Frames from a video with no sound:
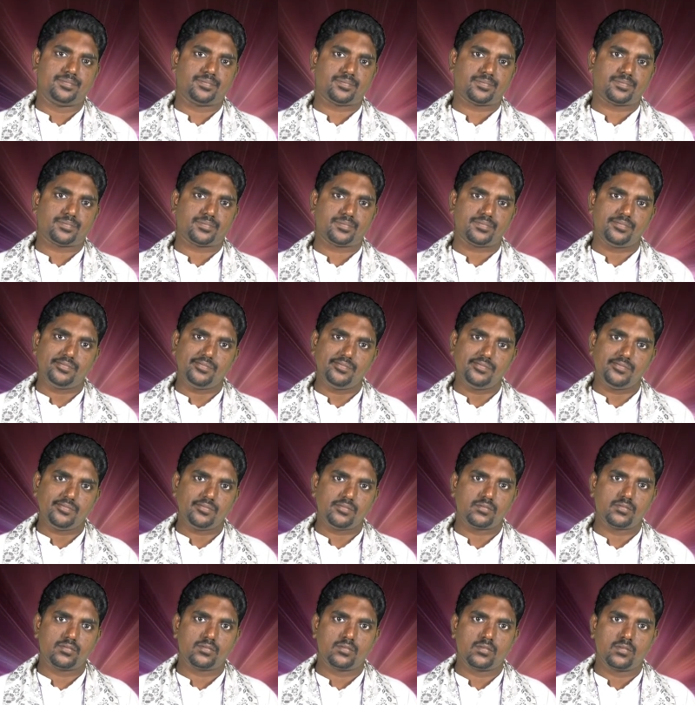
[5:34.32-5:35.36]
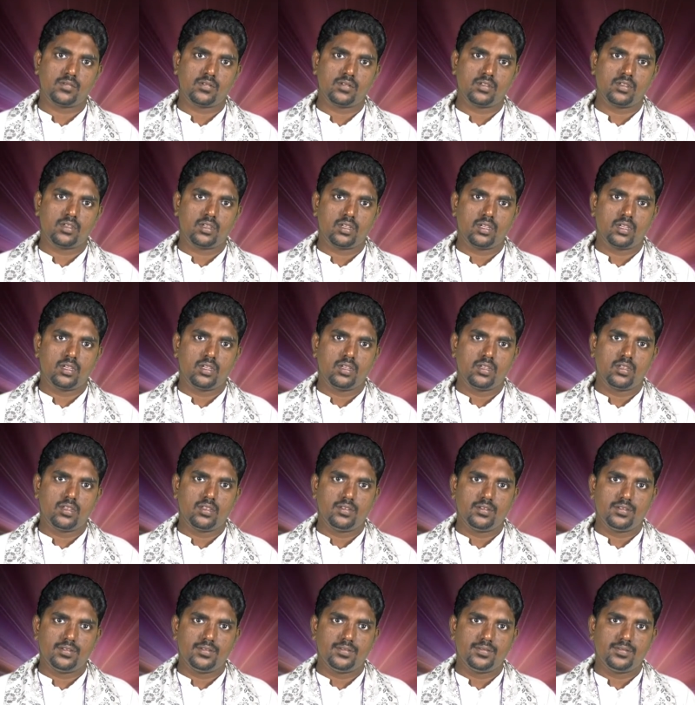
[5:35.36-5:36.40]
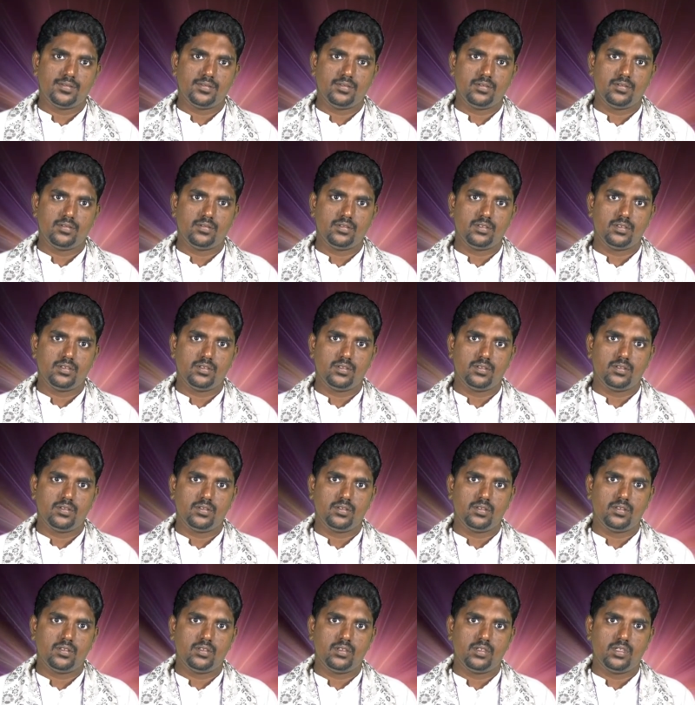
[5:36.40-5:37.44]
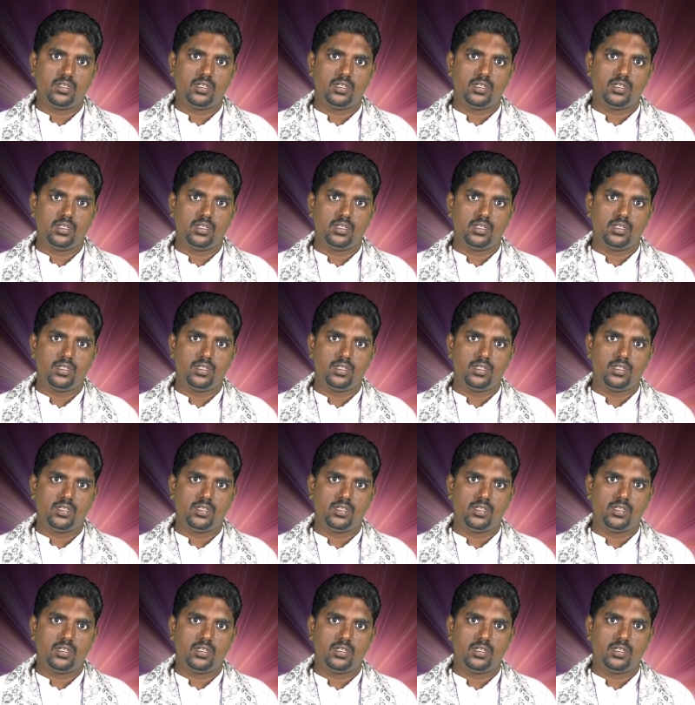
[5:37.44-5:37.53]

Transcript: No one is speaking in this clip.